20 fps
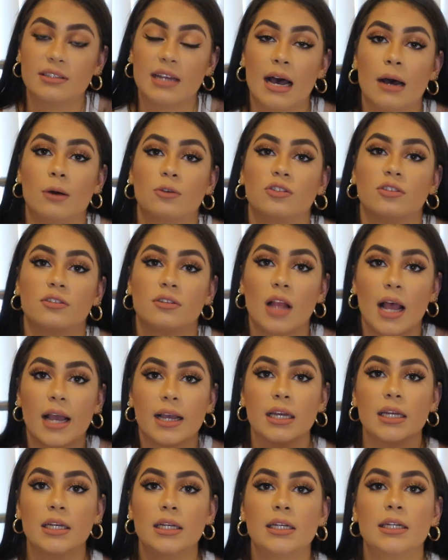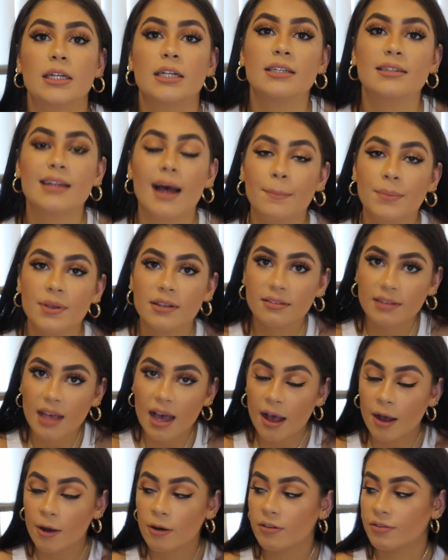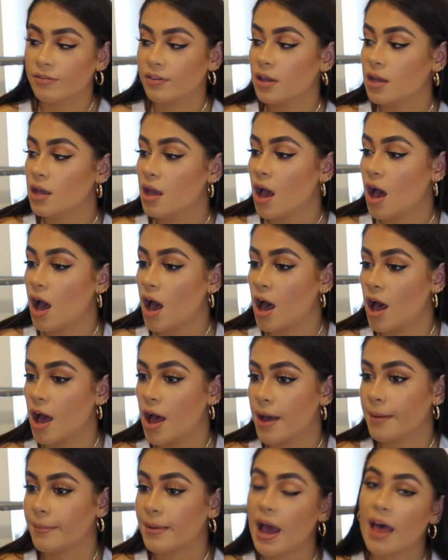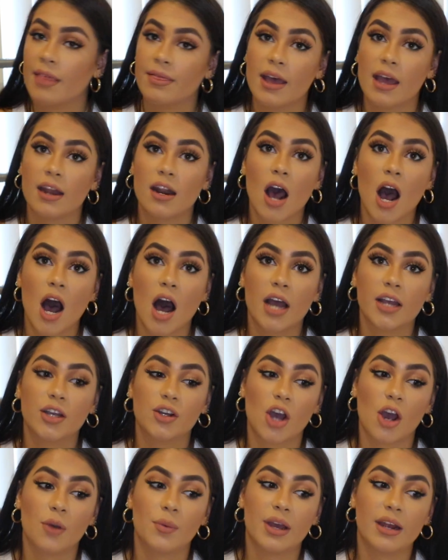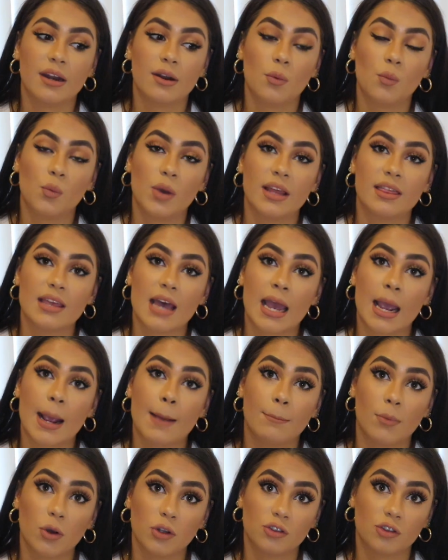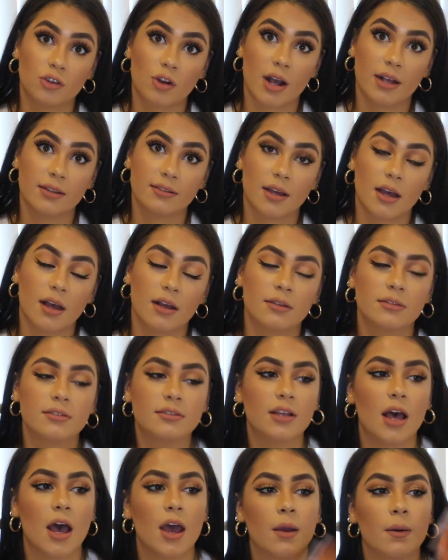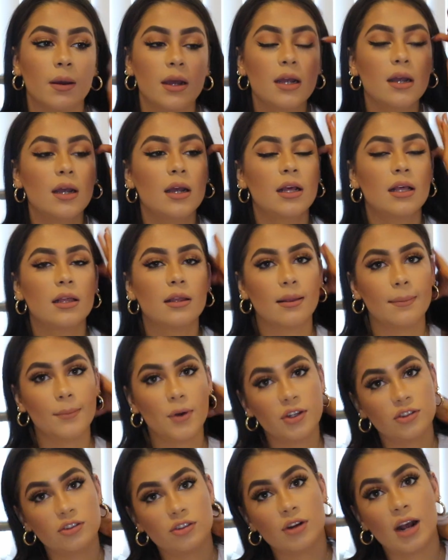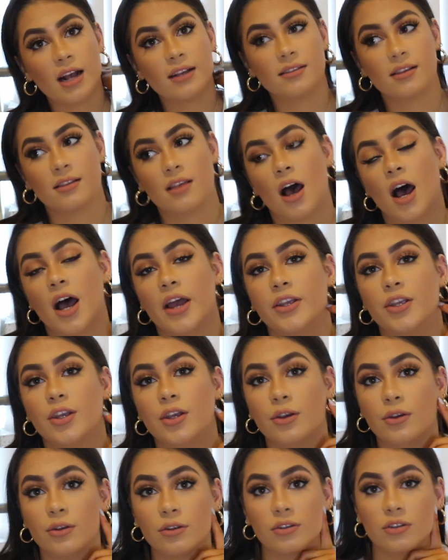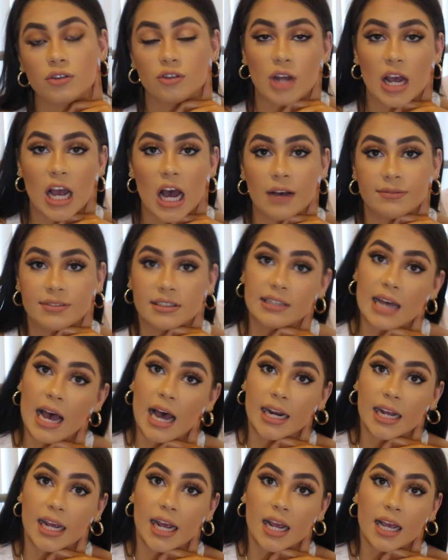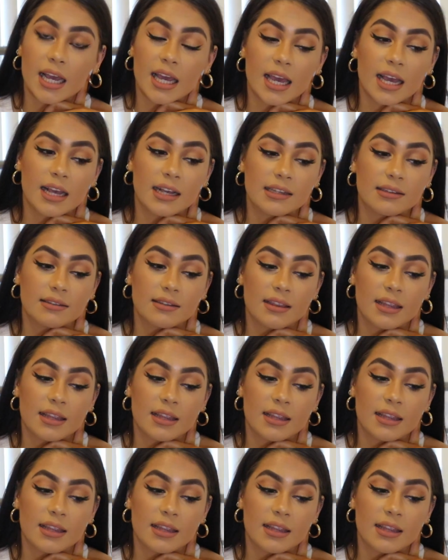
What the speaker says: a towel, just like dab yourself. And then I go in with a moisturiser. So the moisturiser that I use straight after tanning is